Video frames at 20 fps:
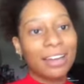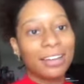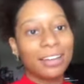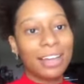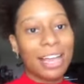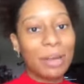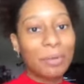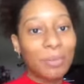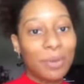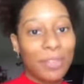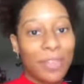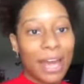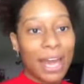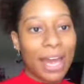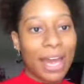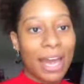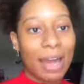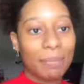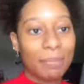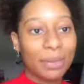When
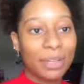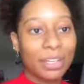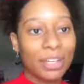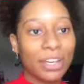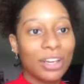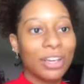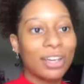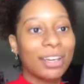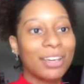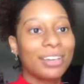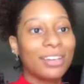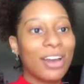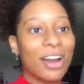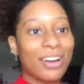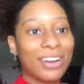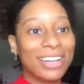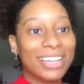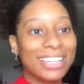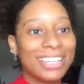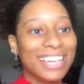that happened,
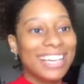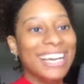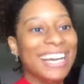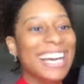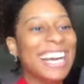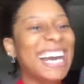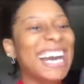y'all can...